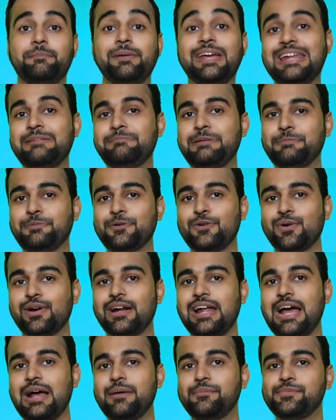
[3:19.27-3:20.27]
PNP
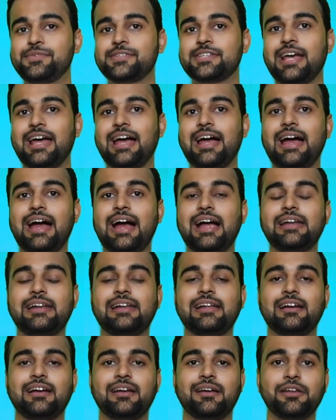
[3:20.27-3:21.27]
programs
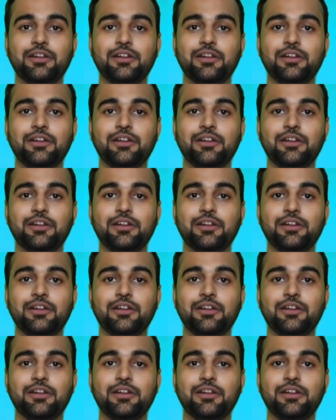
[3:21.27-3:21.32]
and uh,